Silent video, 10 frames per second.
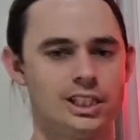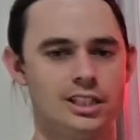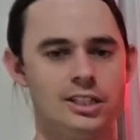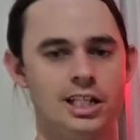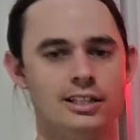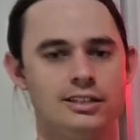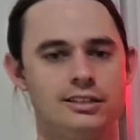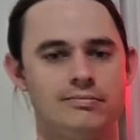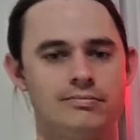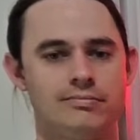It just
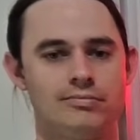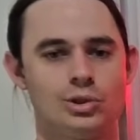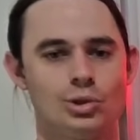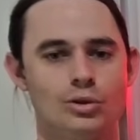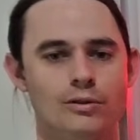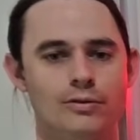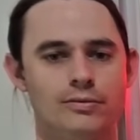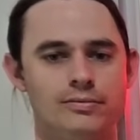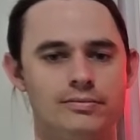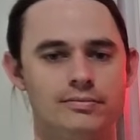sort
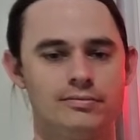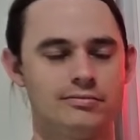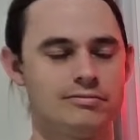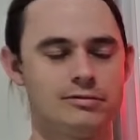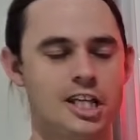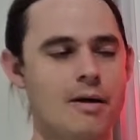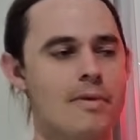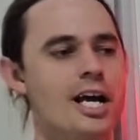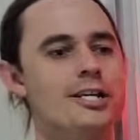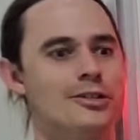of
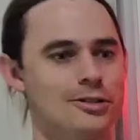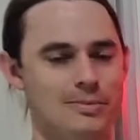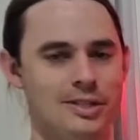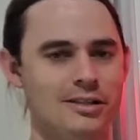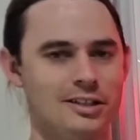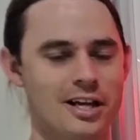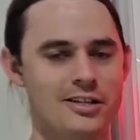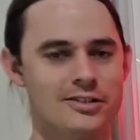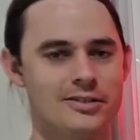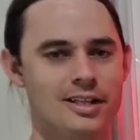amazes me, I
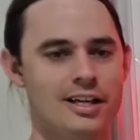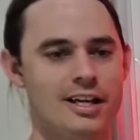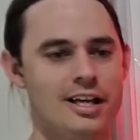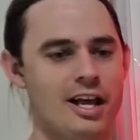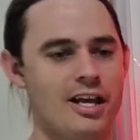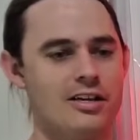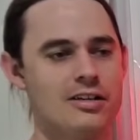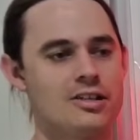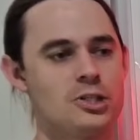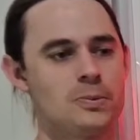guess.
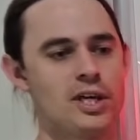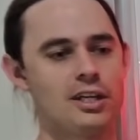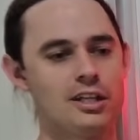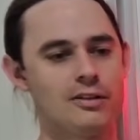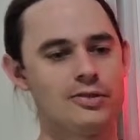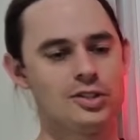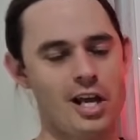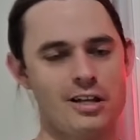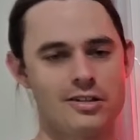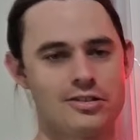And speaking of
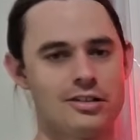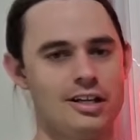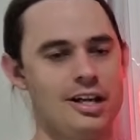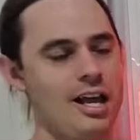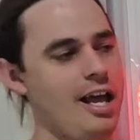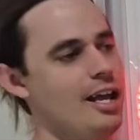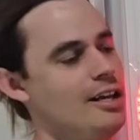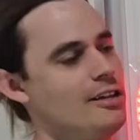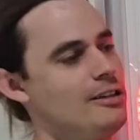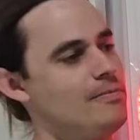sets
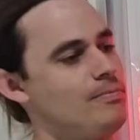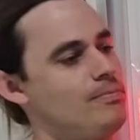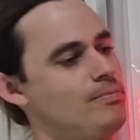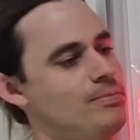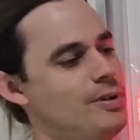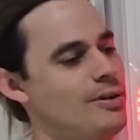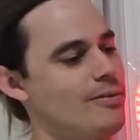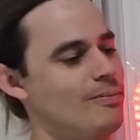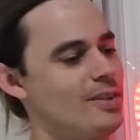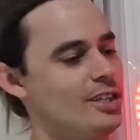and
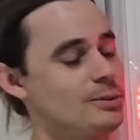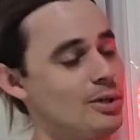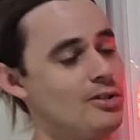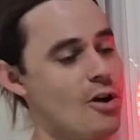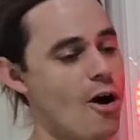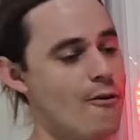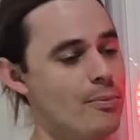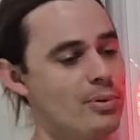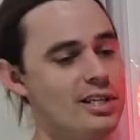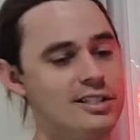I suppose
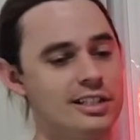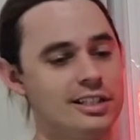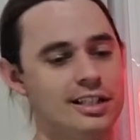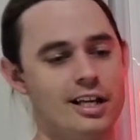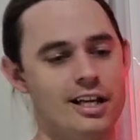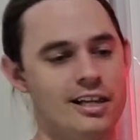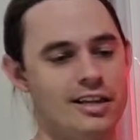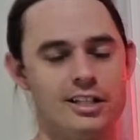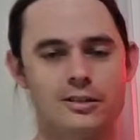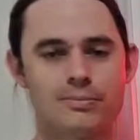overprinting,
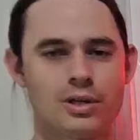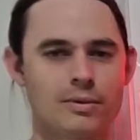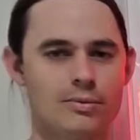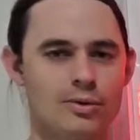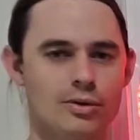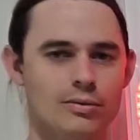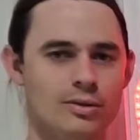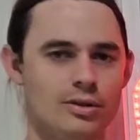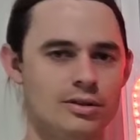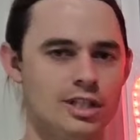that's probably what I
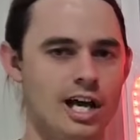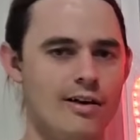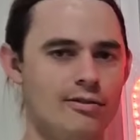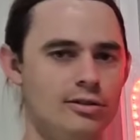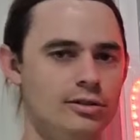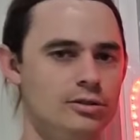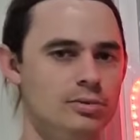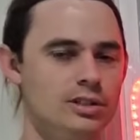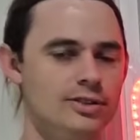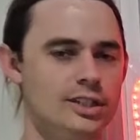wanted to have a little
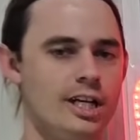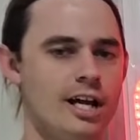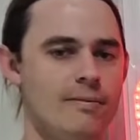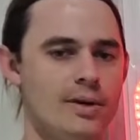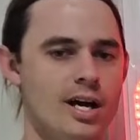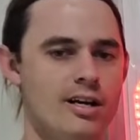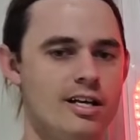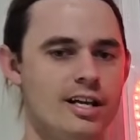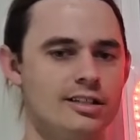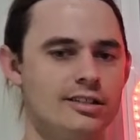bit of a chat about
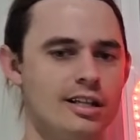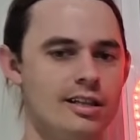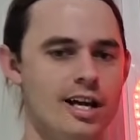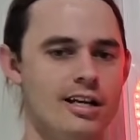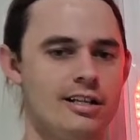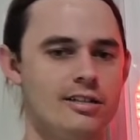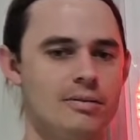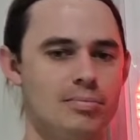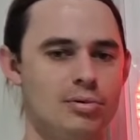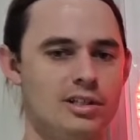next, and that is
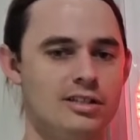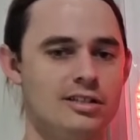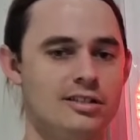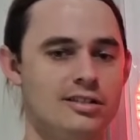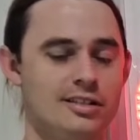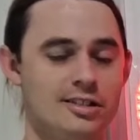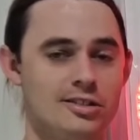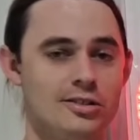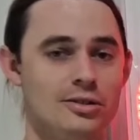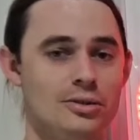the printers that are
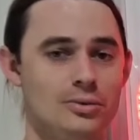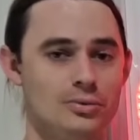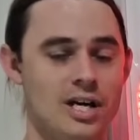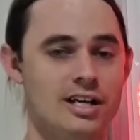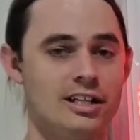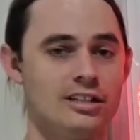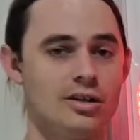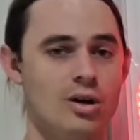still running